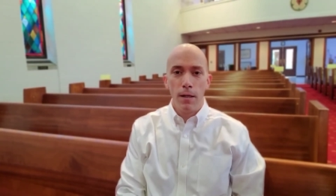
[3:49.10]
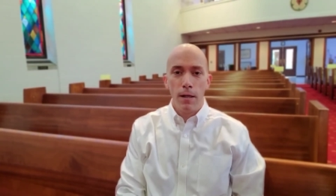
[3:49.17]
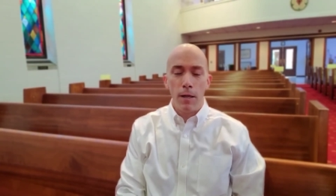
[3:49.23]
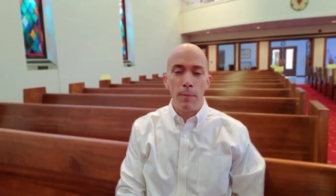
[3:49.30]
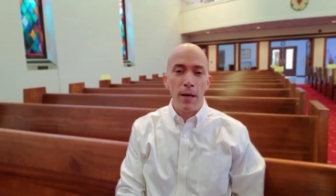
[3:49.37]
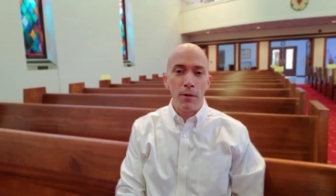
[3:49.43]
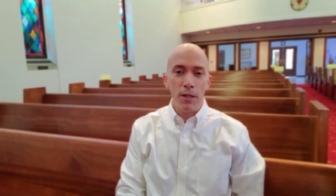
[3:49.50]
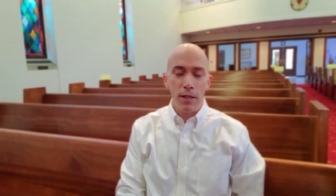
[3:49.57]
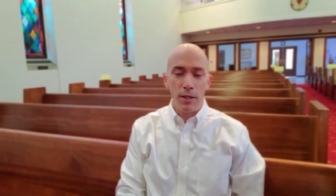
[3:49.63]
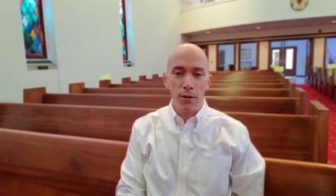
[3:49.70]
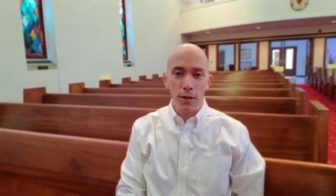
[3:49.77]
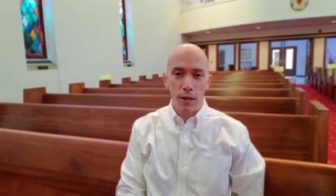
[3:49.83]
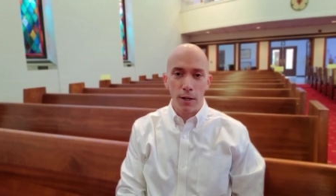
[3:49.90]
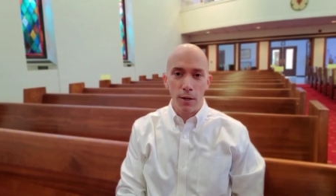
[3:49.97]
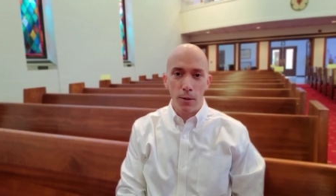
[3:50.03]
About a
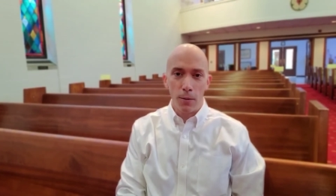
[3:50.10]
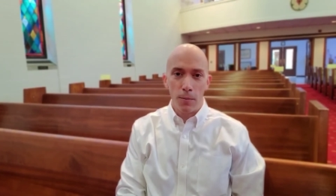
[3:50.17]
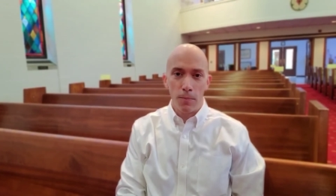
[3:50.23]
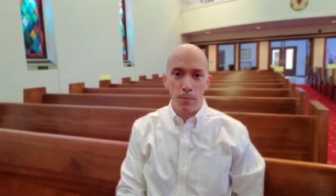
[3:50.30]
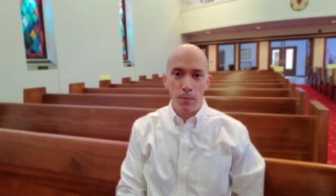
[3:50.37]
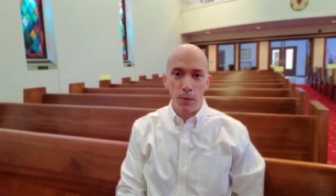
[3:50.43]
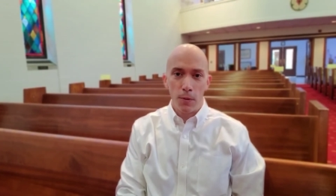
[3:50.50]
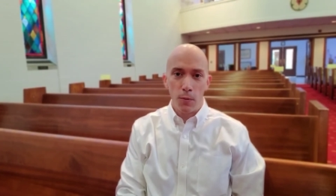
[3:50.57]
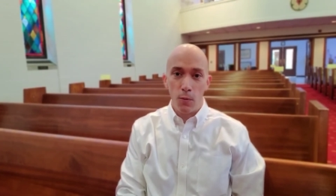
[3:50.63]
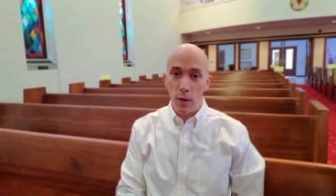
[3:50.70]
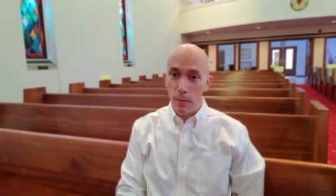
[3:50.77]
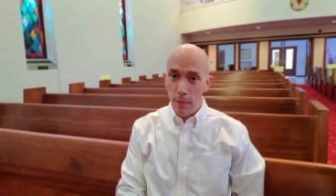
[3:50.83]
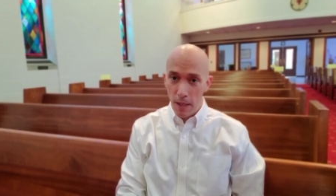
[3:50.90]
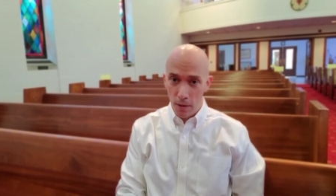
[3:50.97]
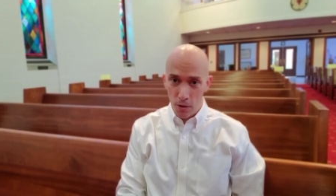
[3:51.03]
year ago, we
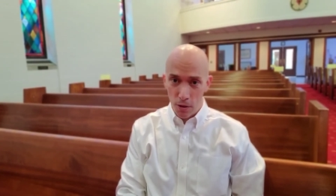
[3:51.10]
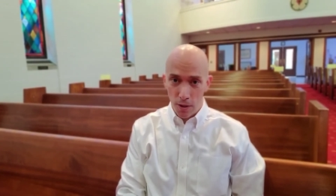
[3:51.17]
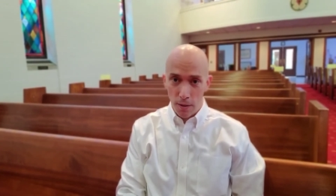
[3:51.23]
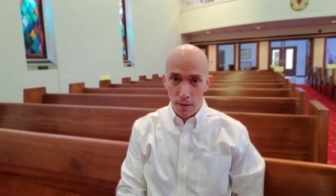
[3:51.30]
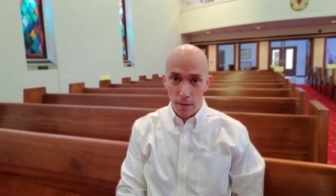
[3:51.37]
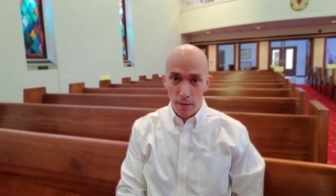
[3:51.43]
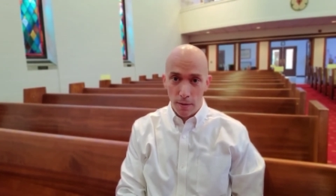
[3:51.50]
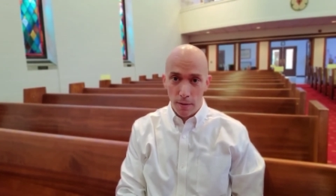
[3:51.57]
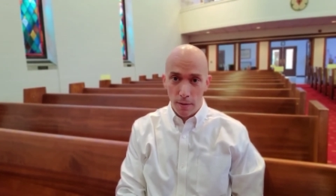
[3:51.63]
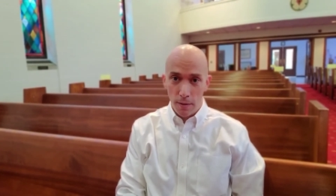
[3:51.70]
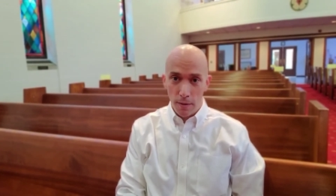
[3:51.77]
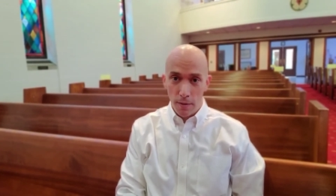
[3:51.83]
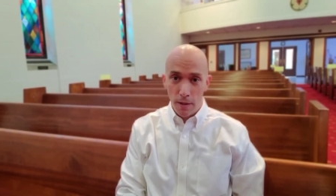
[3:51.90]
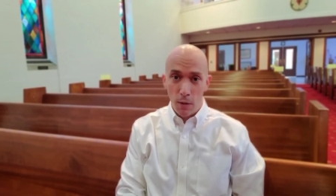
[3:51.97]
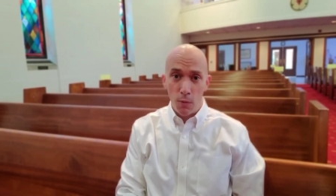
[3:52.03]
mentioned
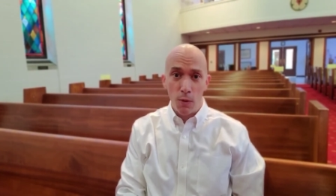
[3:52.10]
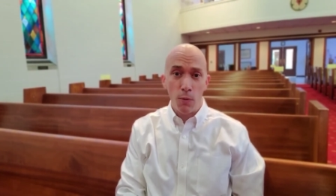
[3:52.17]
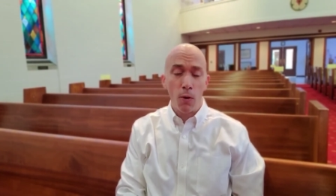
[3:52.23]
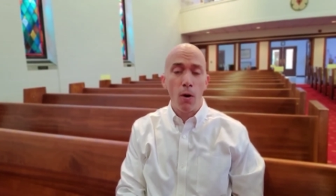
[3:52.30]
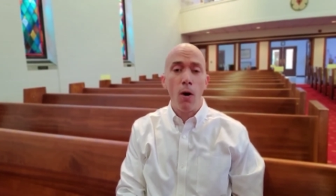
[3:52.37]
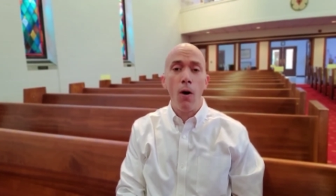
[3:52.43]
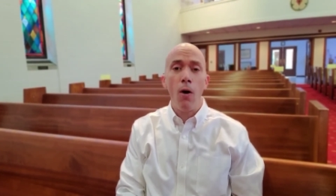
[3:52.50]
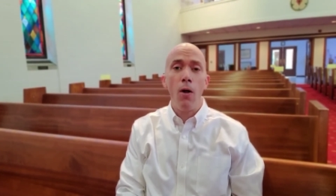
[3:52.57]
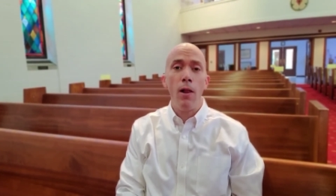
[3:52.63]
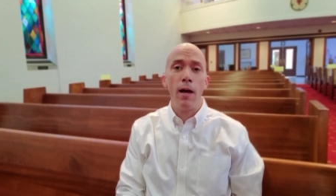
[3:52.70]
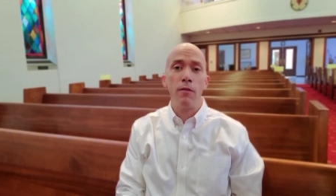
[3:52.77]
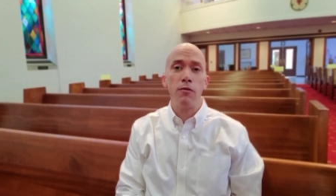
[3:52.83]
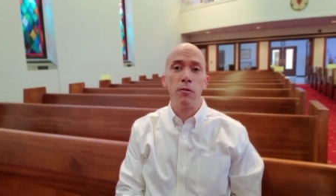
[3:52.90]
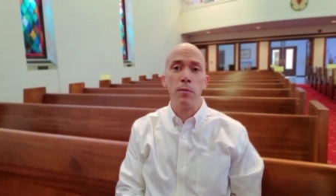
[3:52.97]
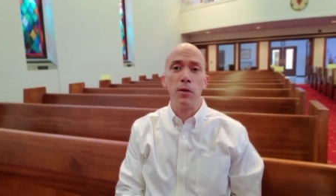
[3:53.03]
that we will all
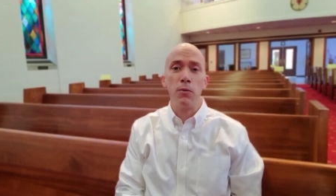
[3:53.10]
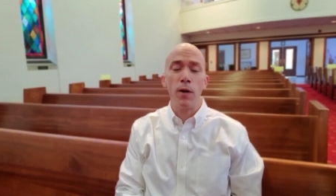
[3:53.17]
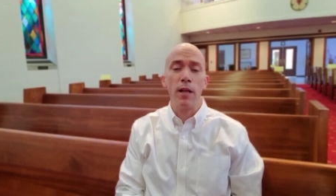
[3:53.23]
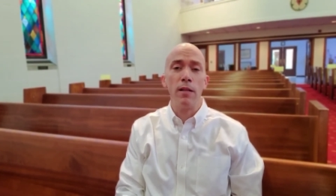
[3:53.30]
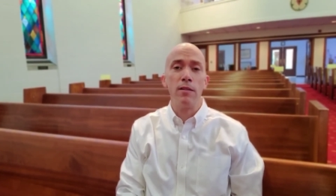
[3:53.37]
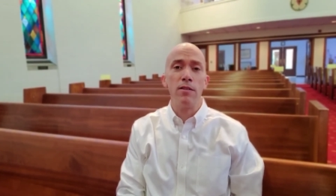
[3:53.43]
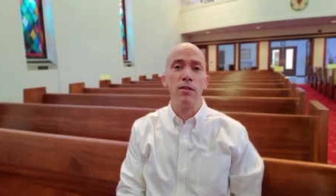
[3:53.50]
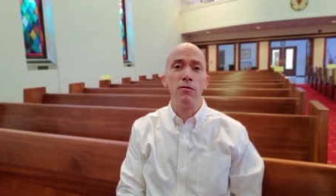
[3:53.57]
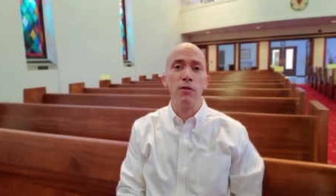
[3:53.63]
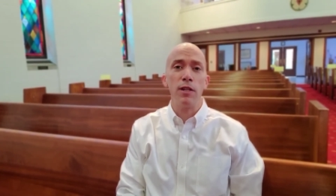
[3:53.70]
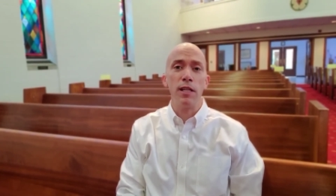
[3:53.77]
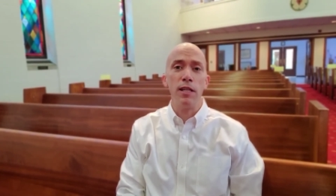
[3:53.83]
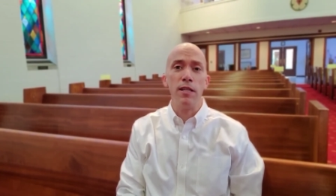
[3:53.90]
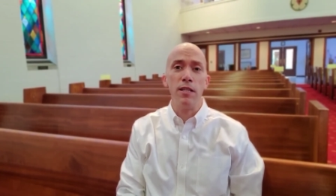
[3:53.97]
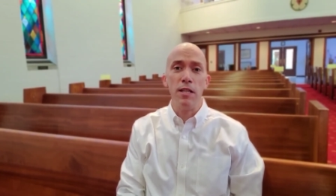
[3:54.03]
have to be
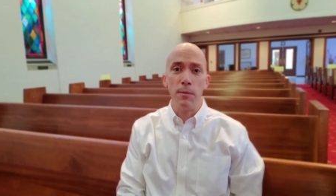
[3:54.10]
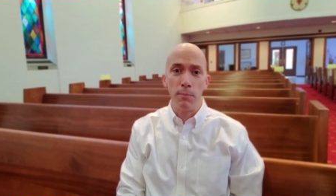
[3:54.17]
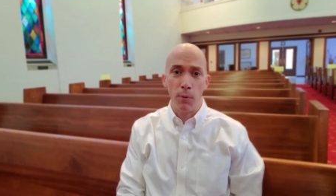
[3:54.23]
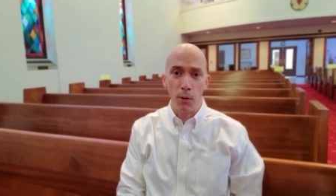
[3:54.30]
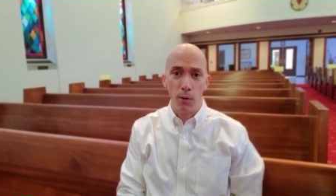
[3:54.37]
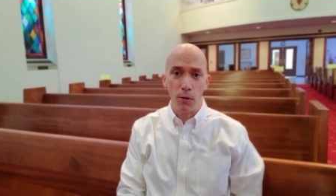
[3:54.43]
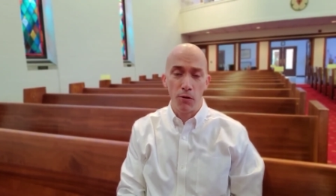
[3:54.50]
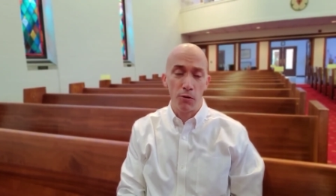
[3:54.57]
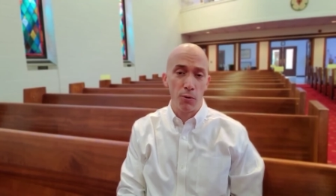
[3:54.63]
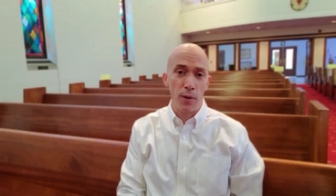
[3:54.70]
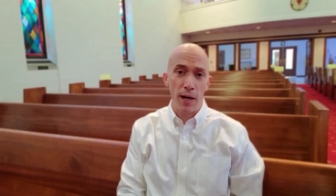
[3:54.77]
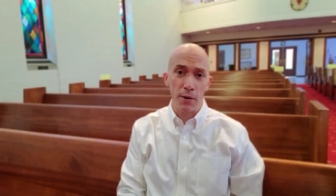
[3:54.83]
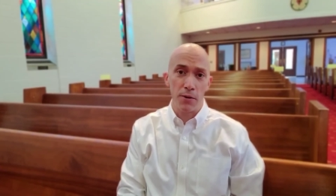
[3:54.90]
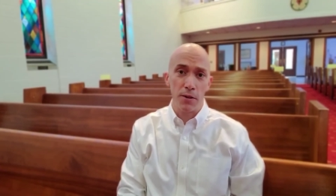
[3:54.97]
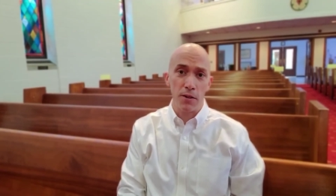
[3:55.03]
relatively nimble
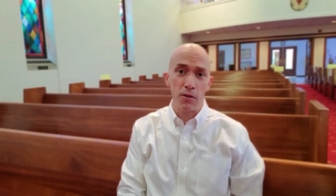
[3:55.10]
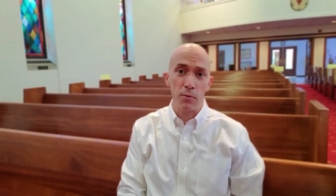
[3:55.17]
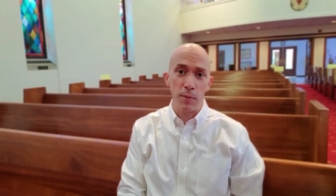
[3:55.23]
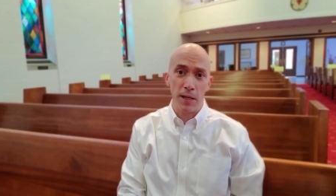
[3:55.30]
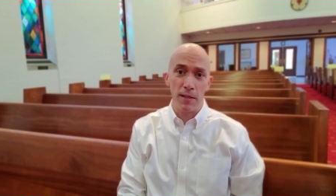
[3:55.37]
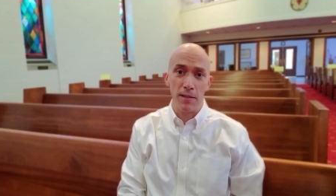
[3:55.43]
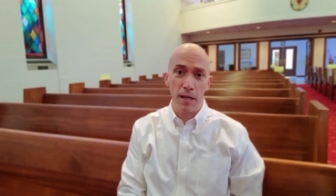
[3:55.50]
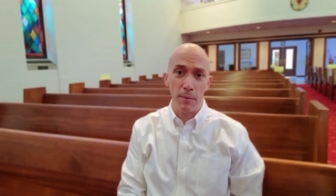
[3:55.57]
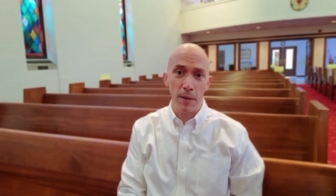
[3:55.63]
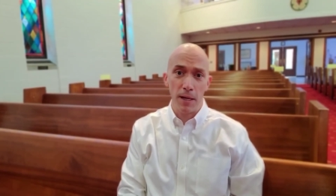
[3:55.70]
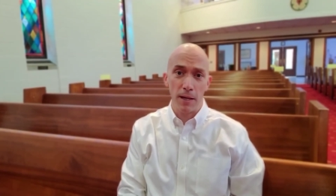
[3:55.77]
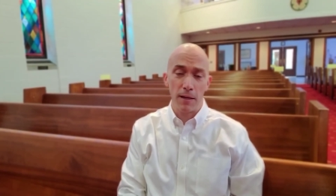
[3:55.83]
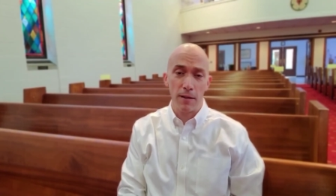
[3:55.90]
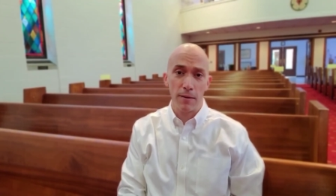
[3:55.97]
throughout this pandemic.